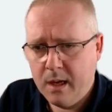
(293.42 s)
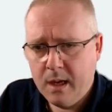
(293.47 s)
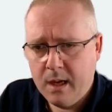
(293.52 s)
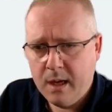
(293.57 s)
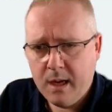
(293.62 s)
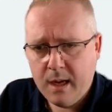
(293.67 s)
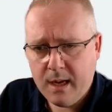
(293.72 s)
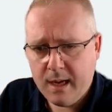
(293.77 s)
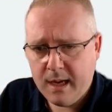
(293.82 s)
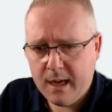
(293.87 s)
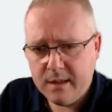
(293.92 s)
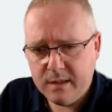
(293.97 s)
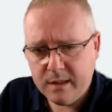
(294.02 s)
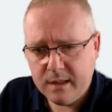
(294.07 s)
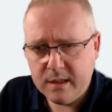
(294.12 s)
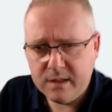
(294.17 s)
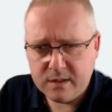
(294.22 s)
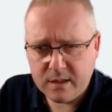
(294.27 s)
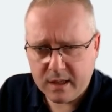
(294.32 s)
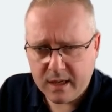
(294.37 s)
And
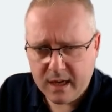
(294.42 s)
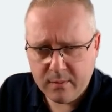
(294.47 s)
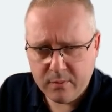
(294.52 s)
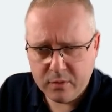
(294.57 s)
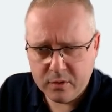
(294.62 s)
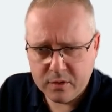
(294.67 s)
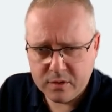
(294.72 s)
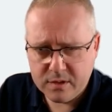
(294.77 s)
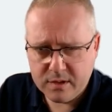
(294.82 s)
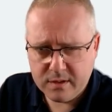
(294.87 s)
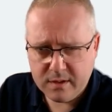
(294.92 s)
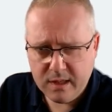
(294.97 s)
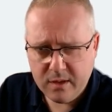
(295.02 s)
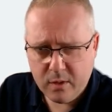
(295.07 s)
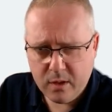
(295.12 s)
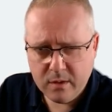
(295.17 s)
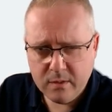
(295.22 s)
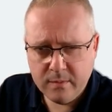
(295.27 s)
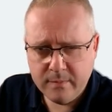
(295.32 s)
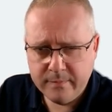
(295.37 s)
it's again produced day
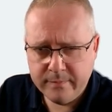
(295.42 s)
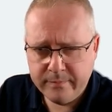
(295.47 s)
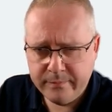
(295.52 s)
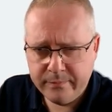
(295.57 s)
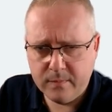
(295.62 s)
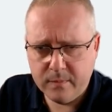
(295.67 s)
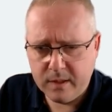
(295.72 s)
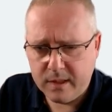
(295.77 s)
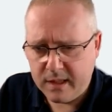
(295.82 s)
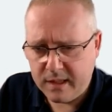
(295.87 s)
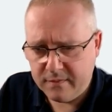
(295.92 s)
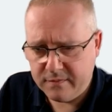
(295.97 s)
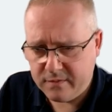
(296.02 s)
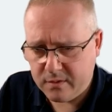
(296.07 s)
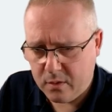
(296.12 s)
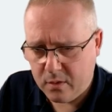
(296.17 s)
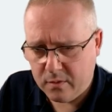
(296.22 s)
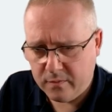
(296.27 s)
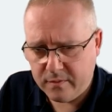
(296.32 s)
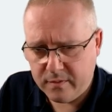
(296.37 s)
one, gift
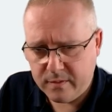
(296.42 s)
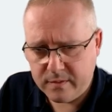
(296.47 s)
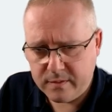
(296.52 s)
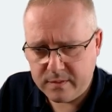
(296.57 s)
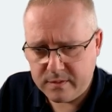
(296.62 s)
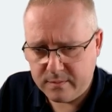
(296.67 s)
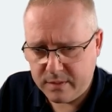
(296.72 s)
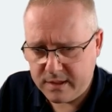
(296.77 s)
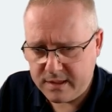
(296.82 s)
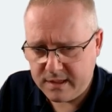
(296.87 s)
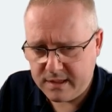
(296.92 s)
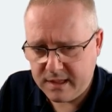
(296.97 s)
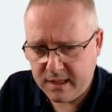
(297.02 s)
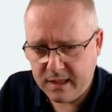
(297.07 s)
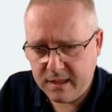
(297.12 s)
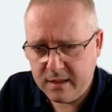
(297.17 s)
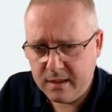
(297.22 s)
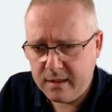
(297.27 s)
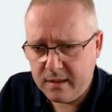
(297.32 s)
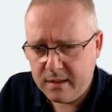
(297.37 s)
of
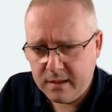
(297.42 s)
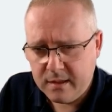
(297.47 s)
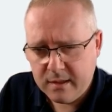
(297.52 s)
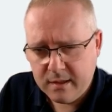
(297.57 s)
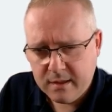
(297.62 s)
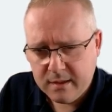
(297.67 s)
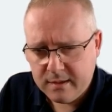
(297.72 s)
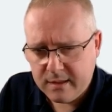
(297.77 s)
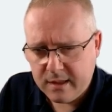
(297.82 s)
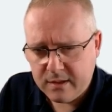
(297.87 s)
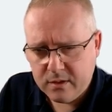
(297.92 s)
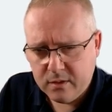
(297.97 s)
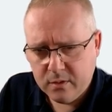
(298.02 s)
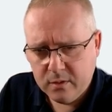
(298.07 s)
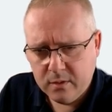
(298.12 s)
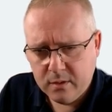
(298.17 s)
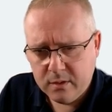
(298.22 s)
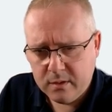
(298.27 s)
simplicity, day two,